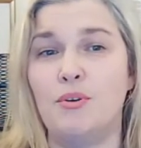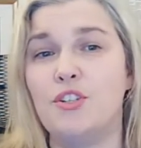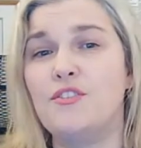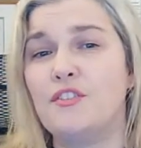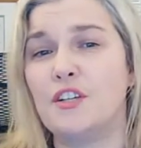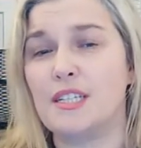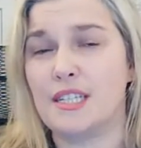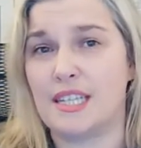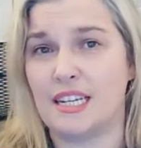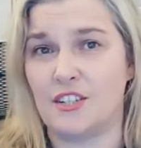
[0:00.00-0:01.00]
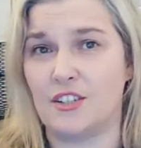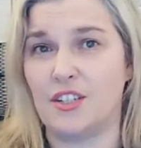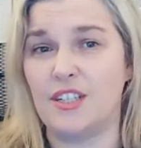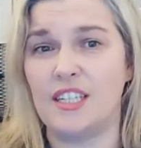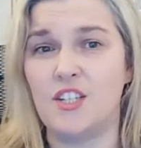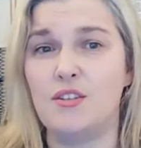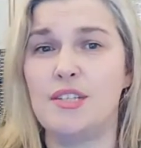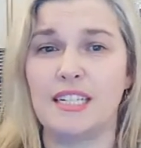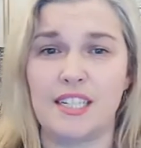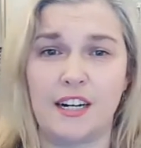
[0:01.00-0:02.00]
pushed front and centre
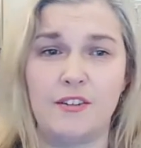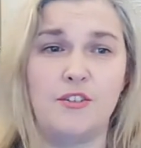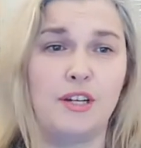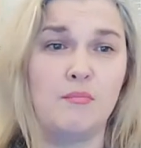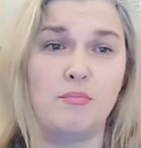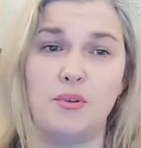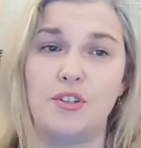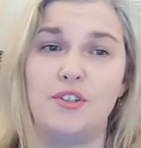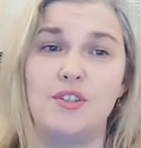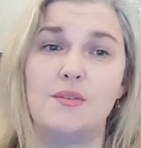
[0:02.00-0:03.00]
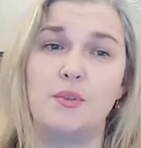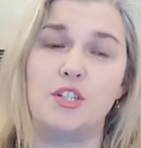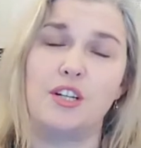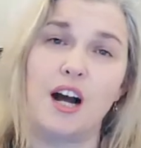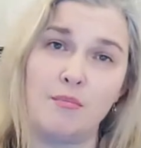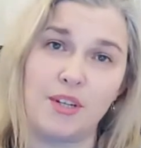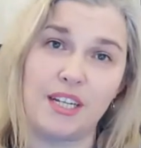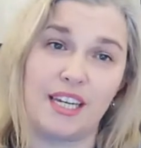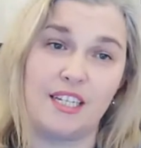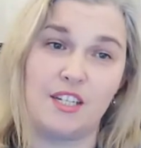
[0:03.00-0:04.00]
issues like territory and borders, which are
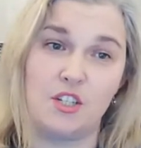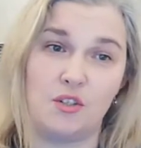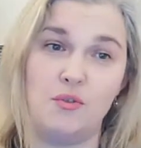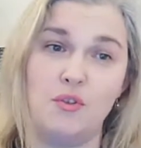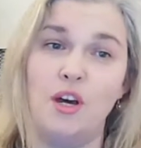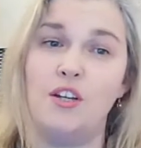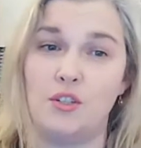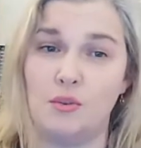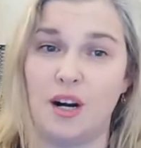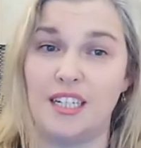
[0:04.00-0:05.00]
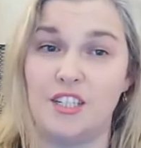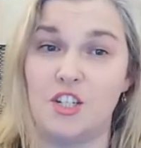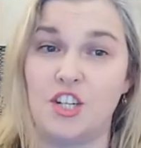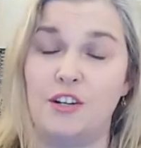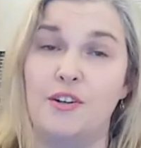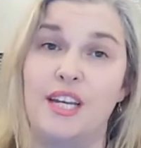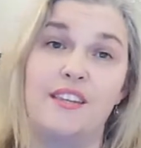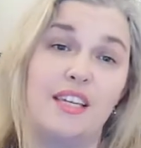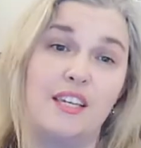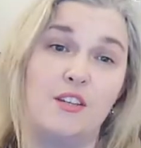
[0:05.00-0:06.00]
complicated due to Ireland
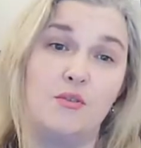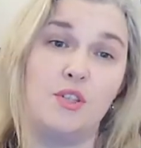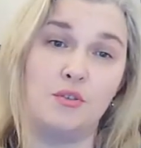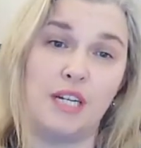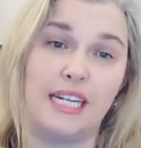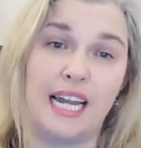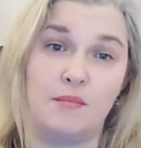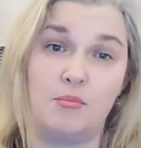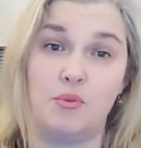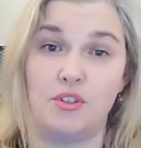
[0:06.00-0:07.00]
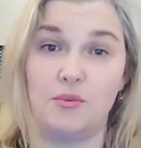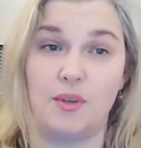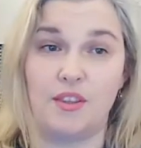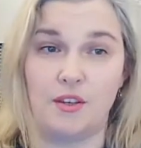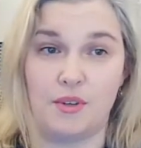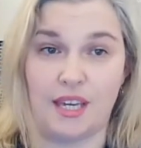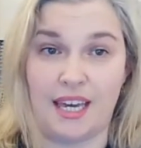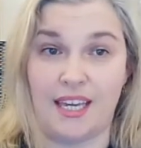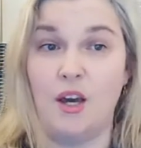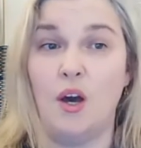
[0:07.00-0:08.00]
sharing the EU's only land border with the
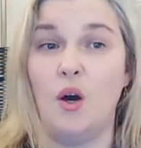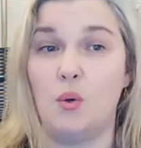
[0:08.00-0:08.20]
UK,